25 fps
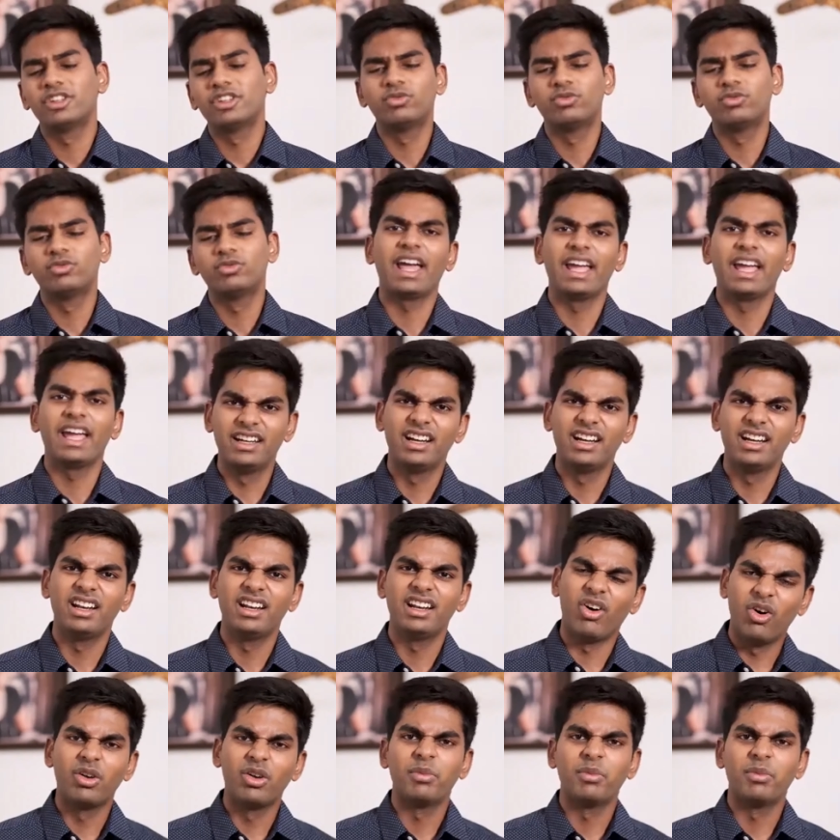I did
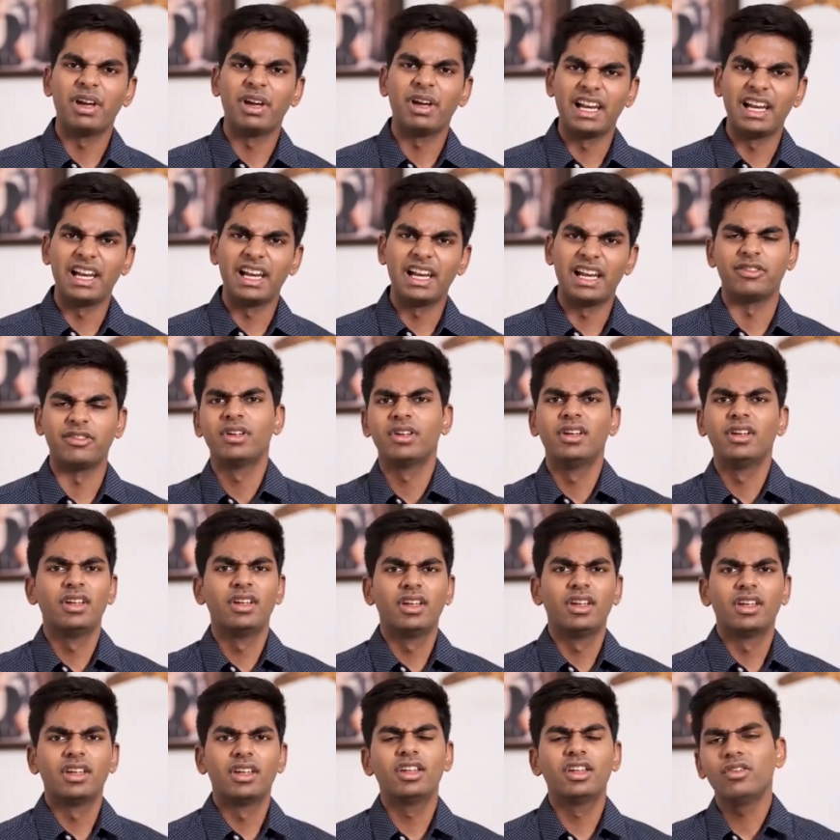all my life.
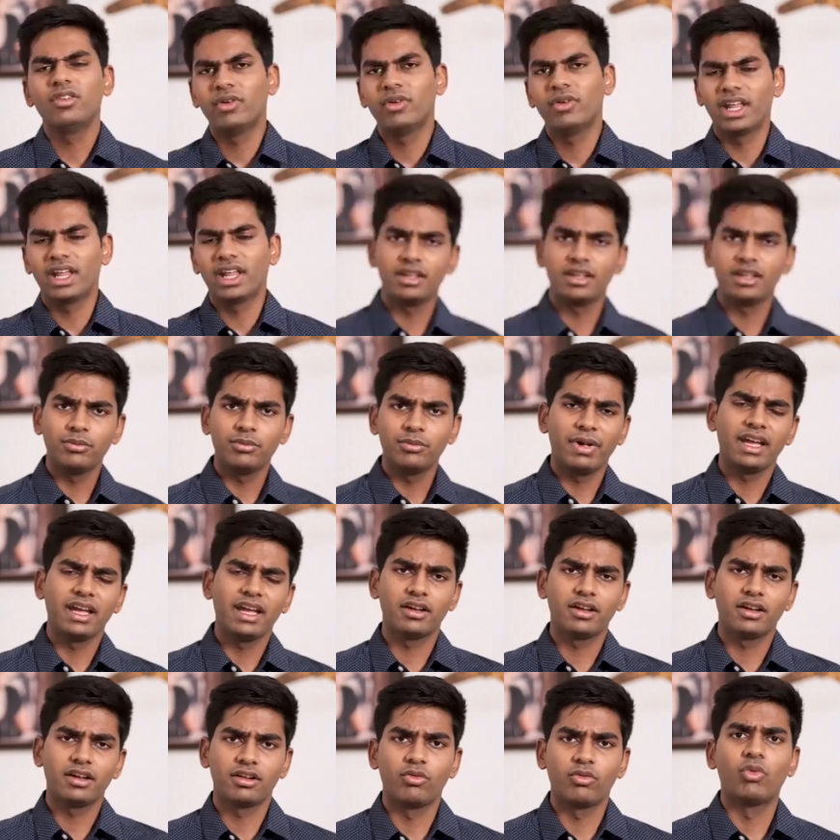You know, when I think back,
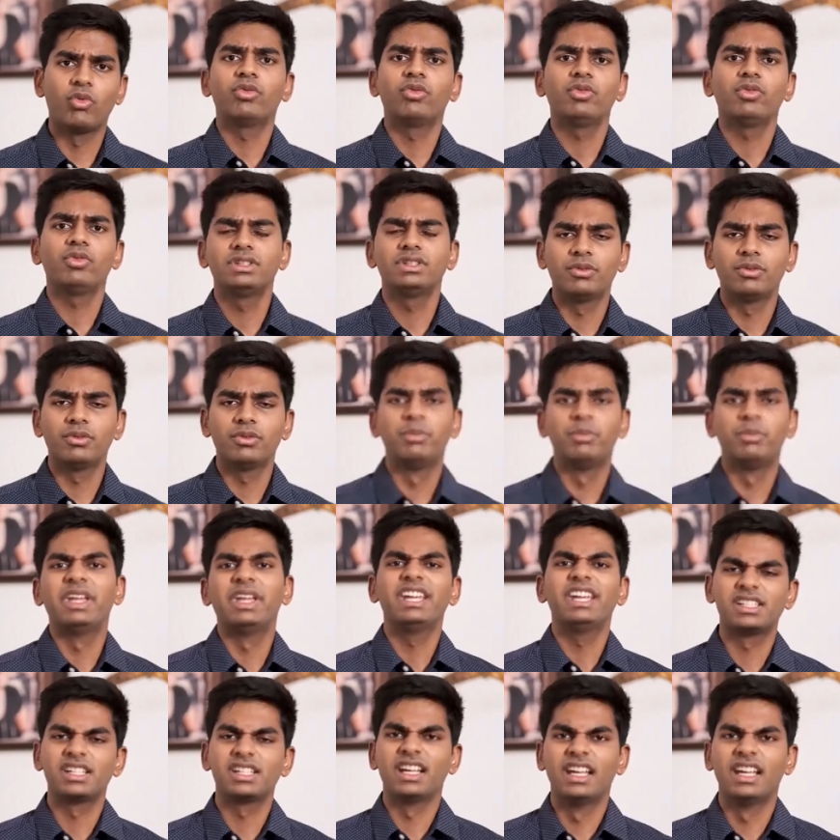what was the biggest
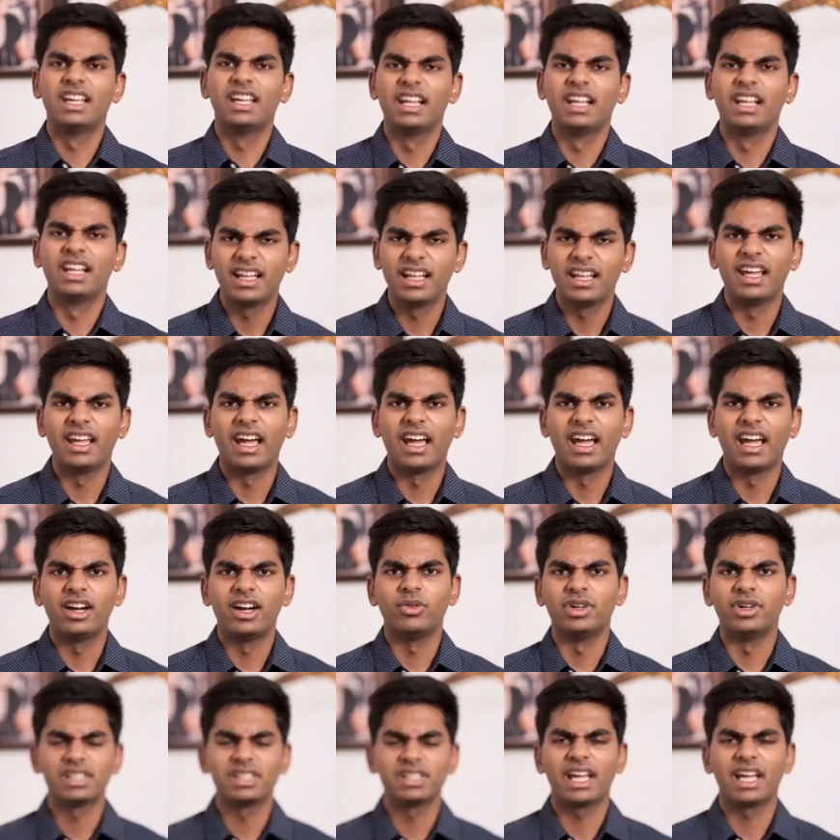regret I had was
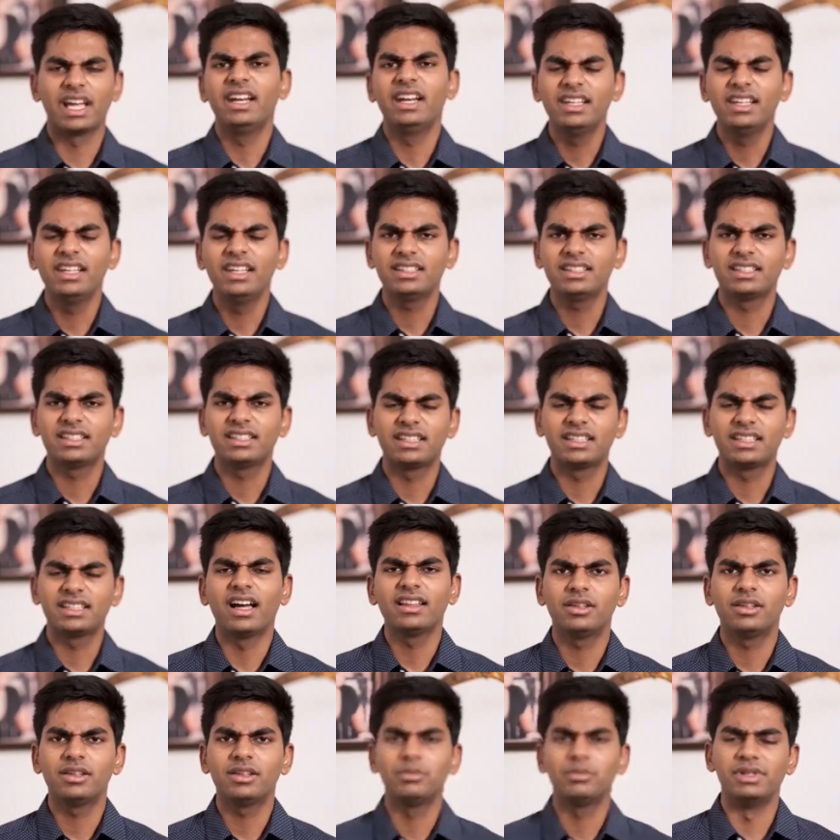I didn't start the
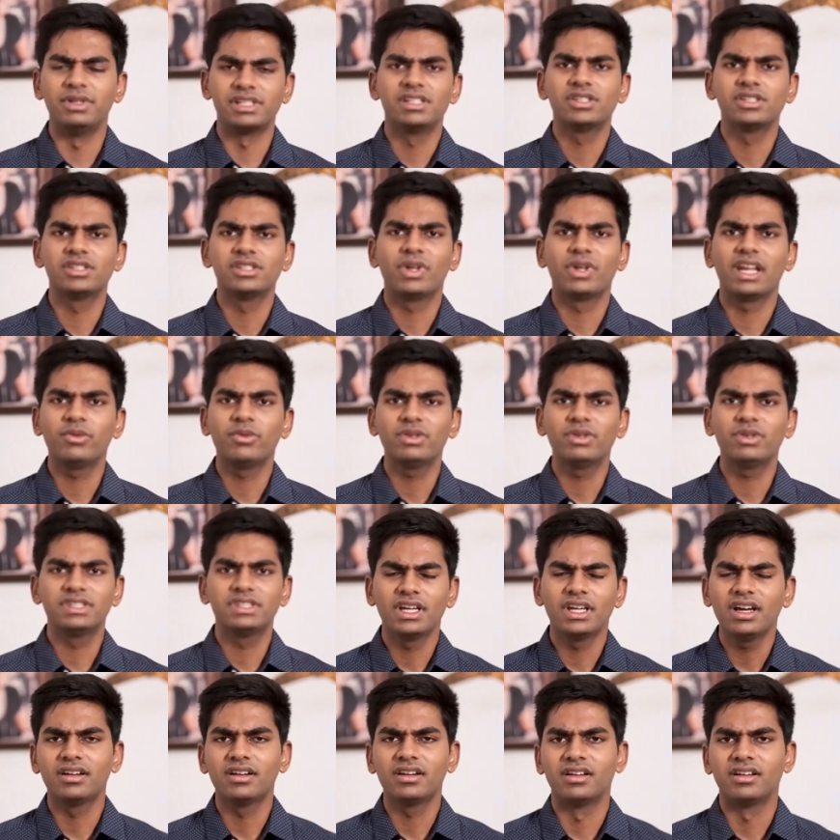business when I was
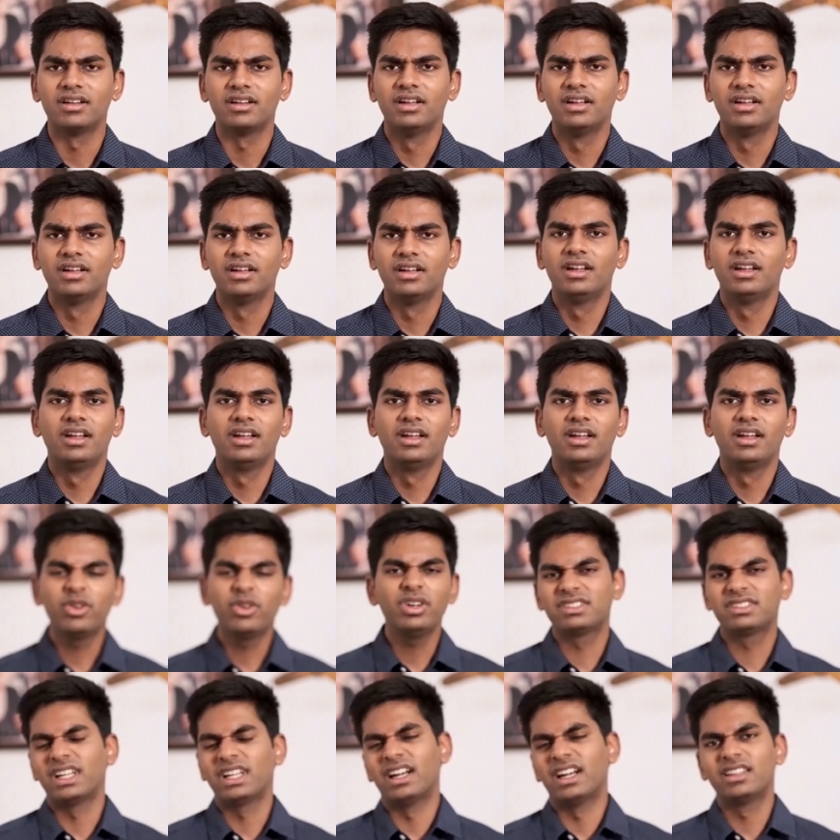young. I could have
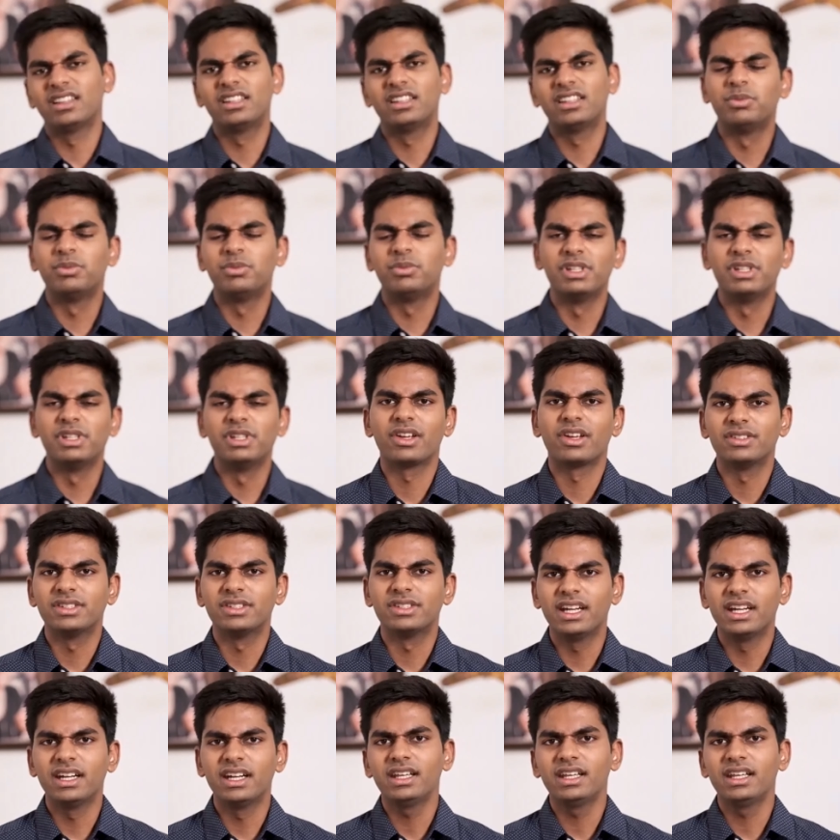started this business when I was
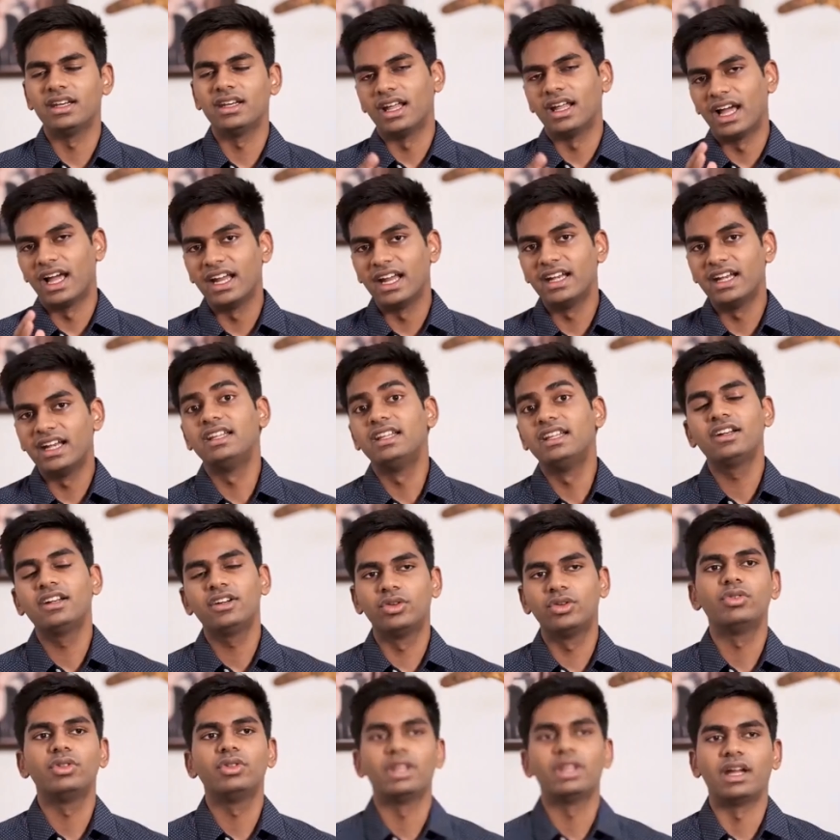18. I didn't do
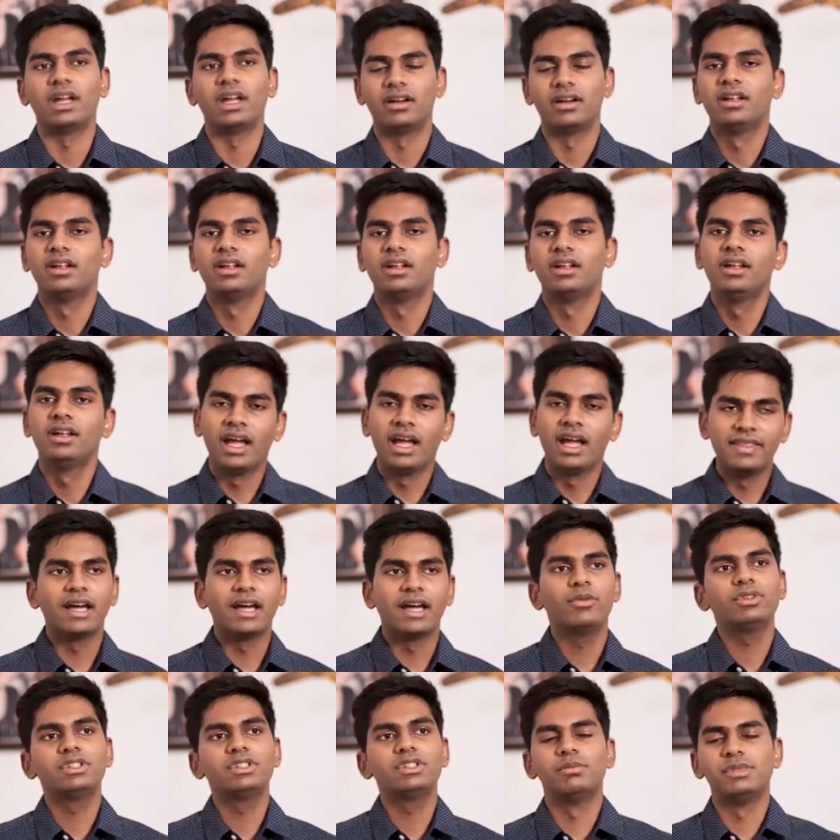that. And that
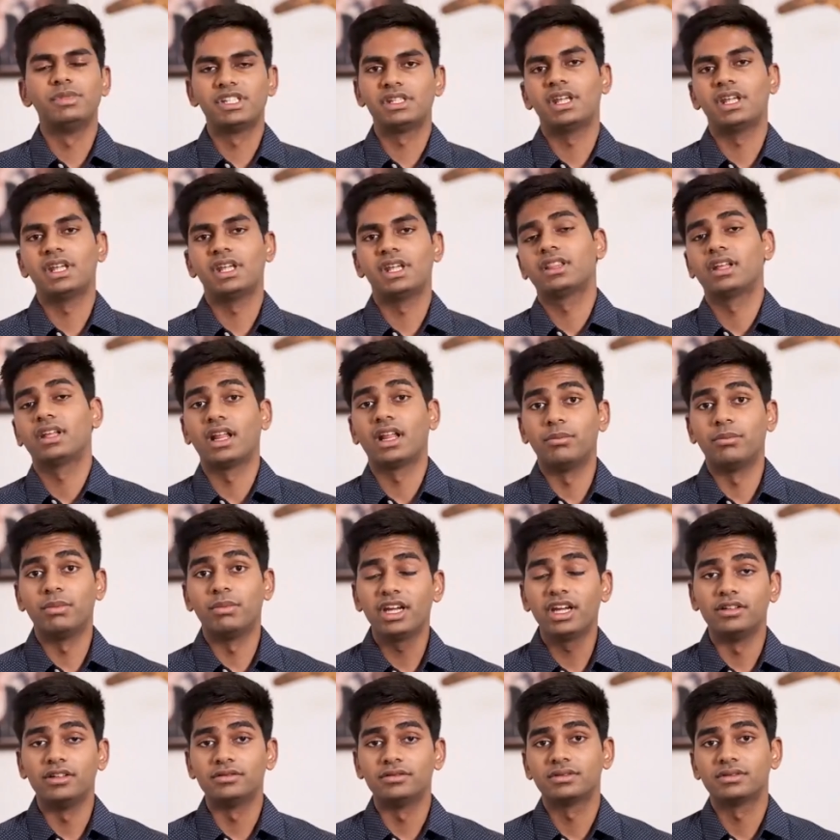was a mistake that I made.